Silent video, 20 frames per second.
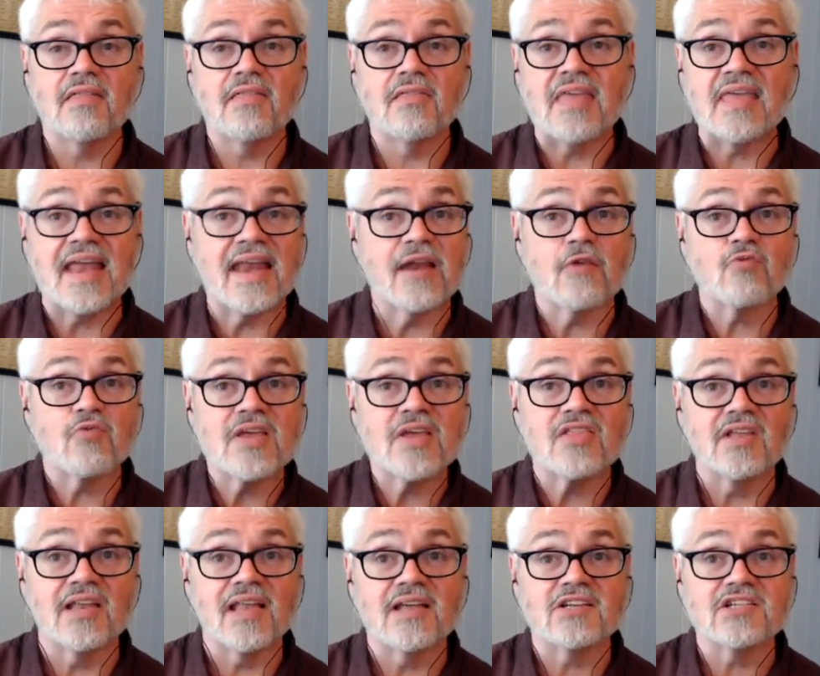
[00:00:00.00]
They so, didn't read
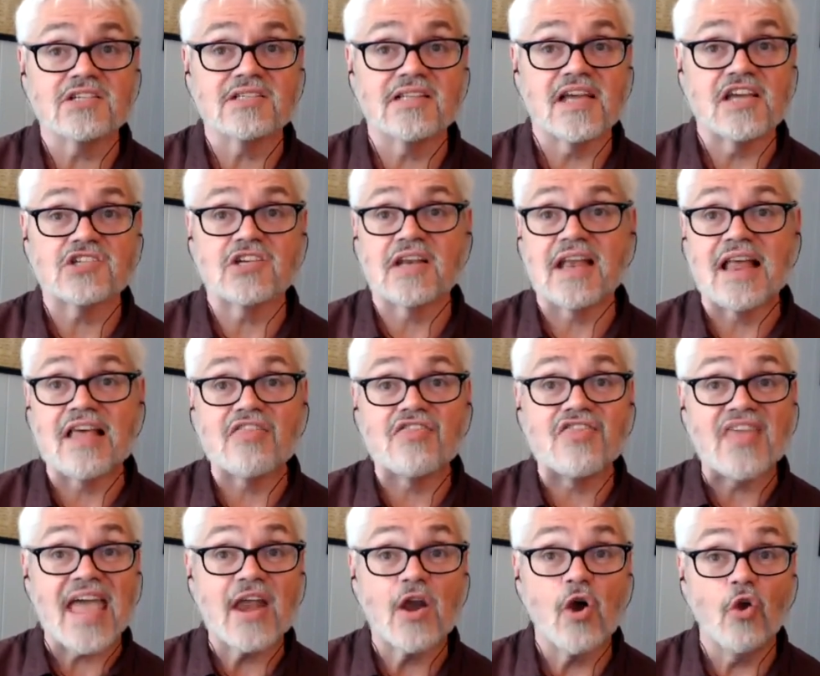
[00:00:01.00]
the legislation.
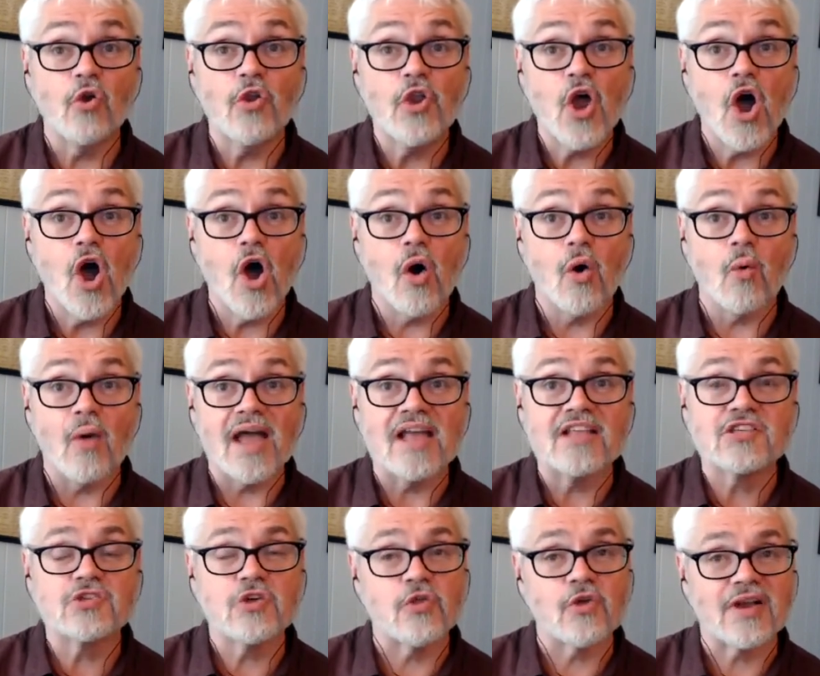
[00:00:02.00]
They don't know.
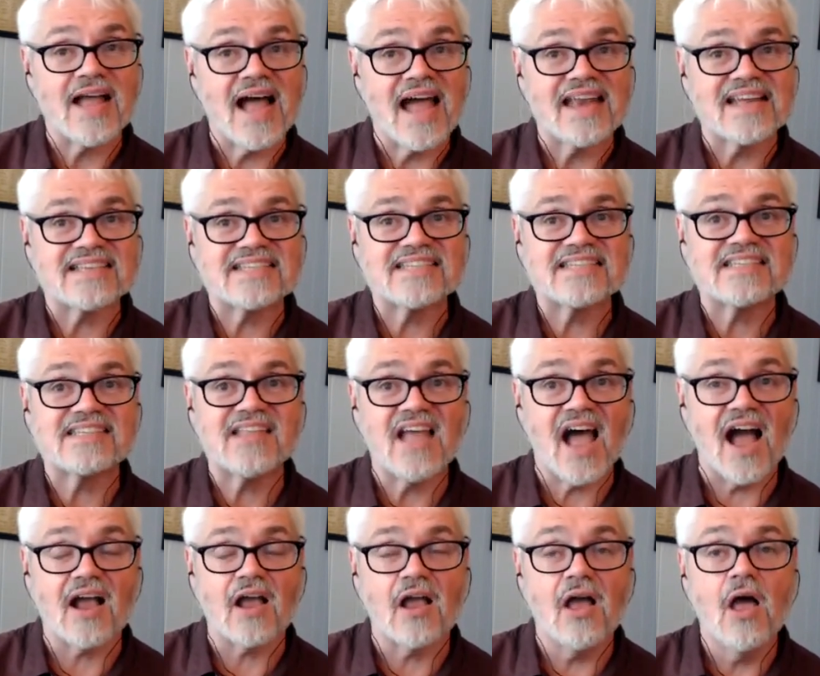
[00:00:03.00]
And so they're kind of
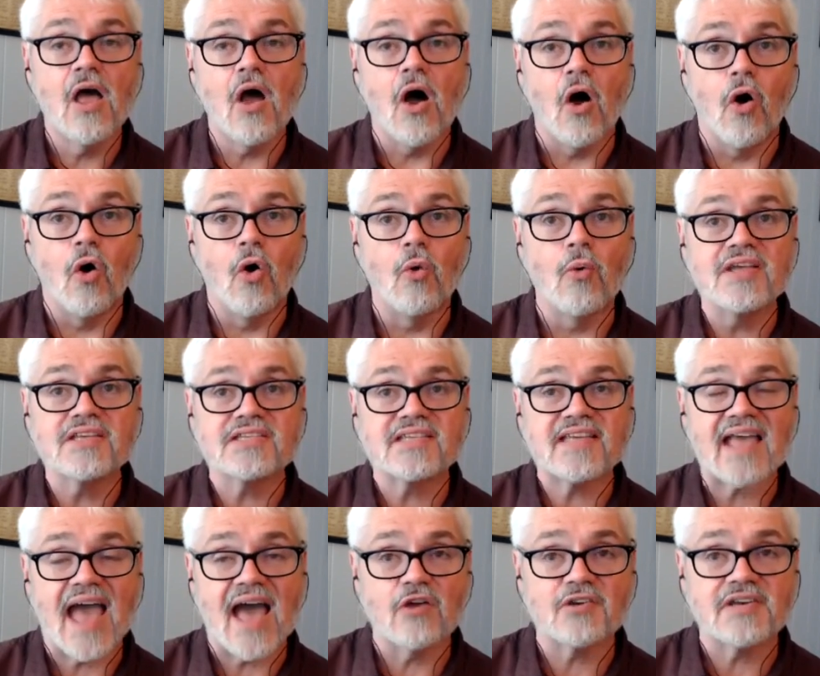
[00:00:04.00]
stuck always
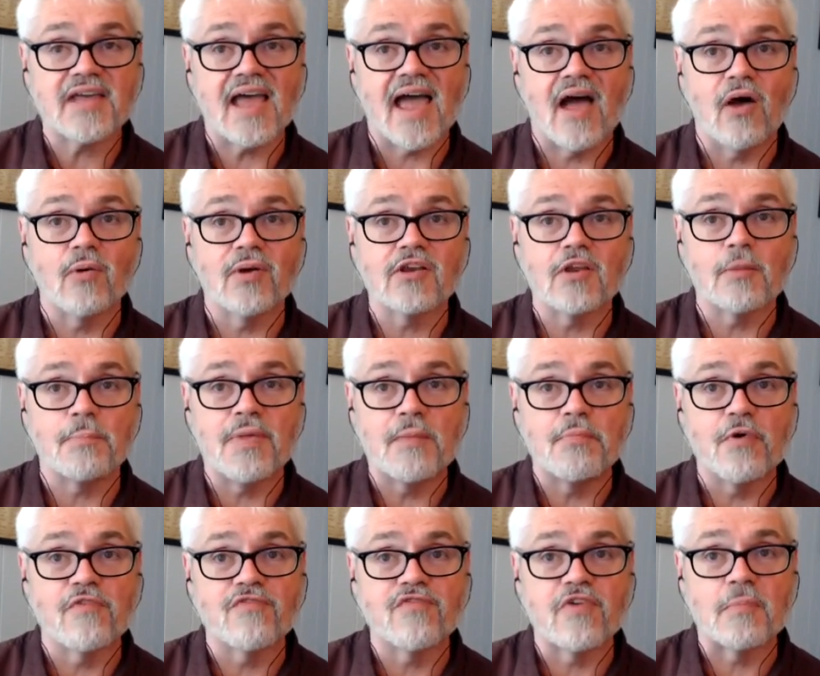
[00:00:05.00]
kowtowing to
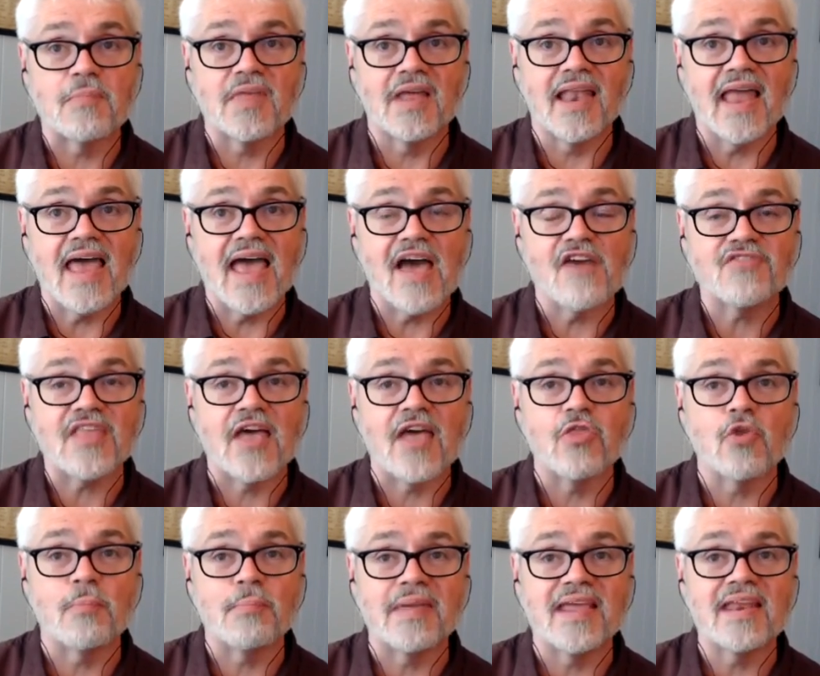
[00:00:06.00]
people from the left,
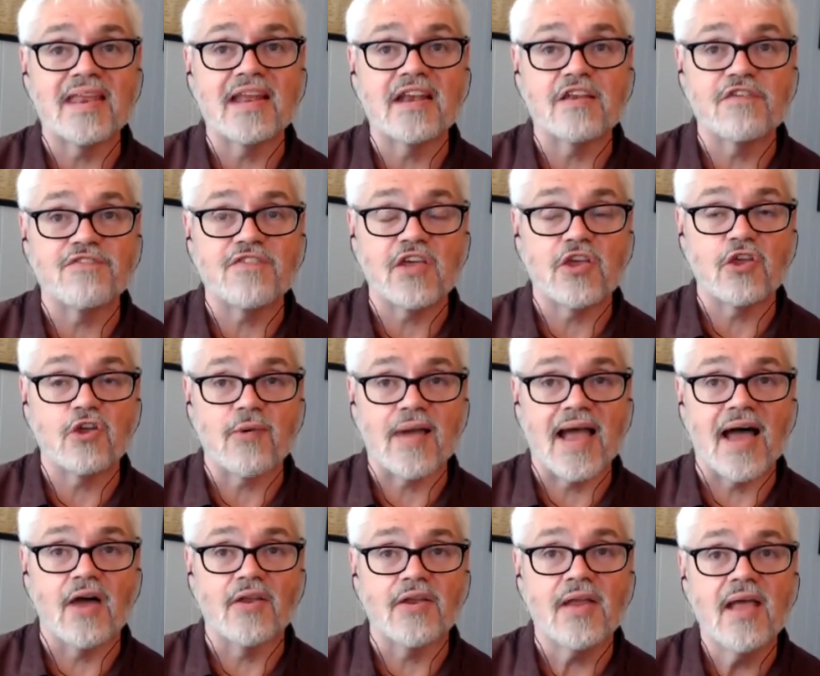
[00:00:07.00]
and they're beginning to figure
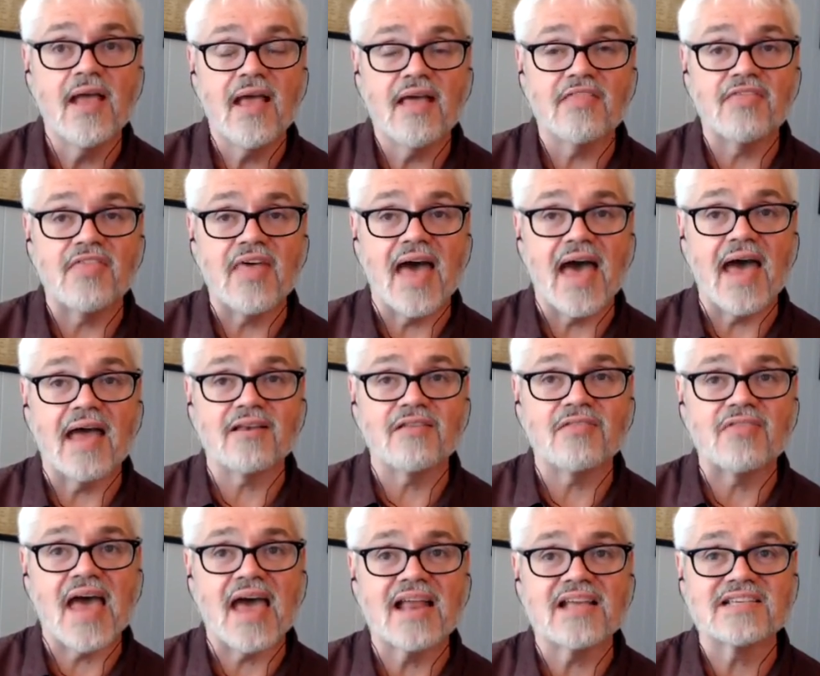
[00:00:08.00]
out that
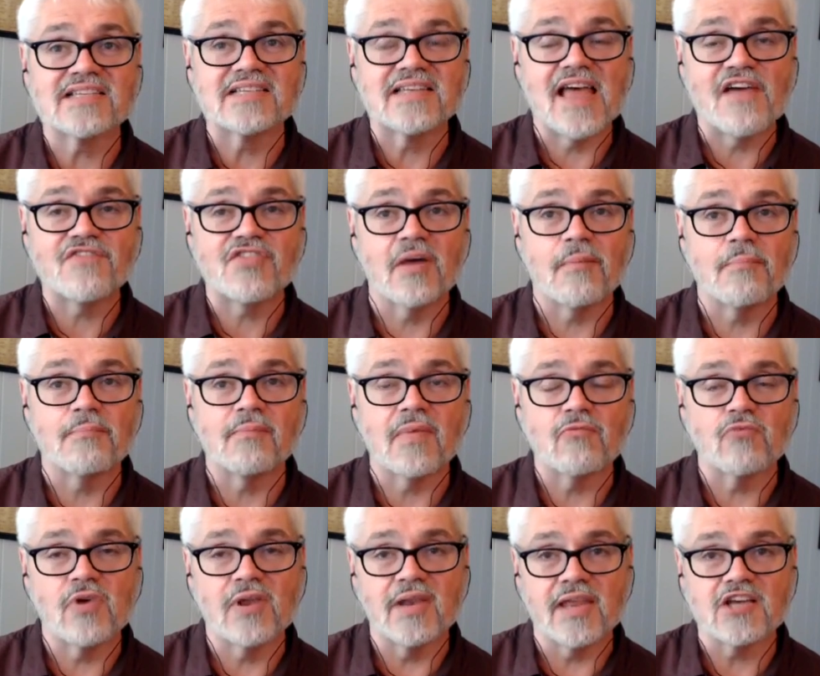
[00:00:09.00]
that has left them
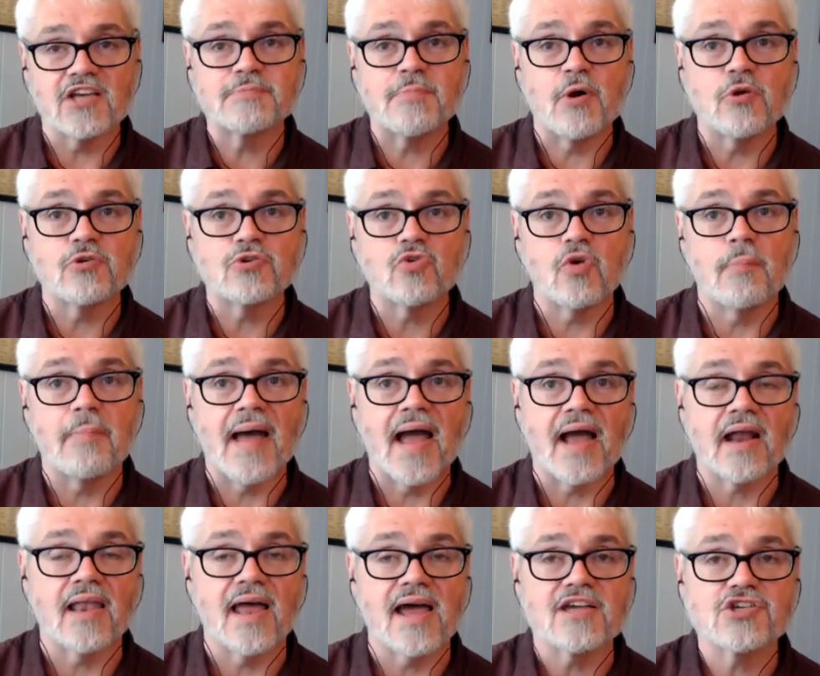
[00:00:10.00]
really exposed to a
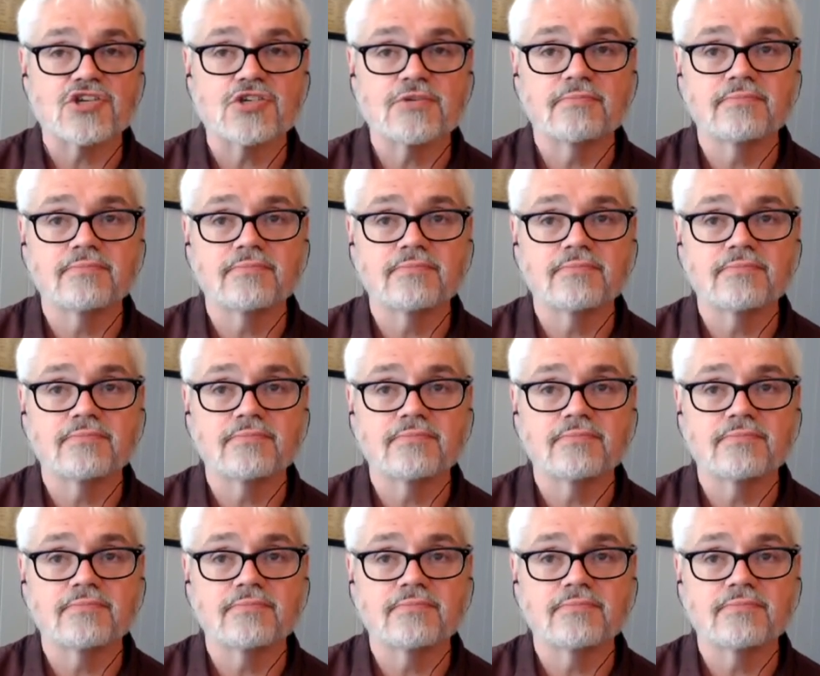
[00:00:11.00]
backlash.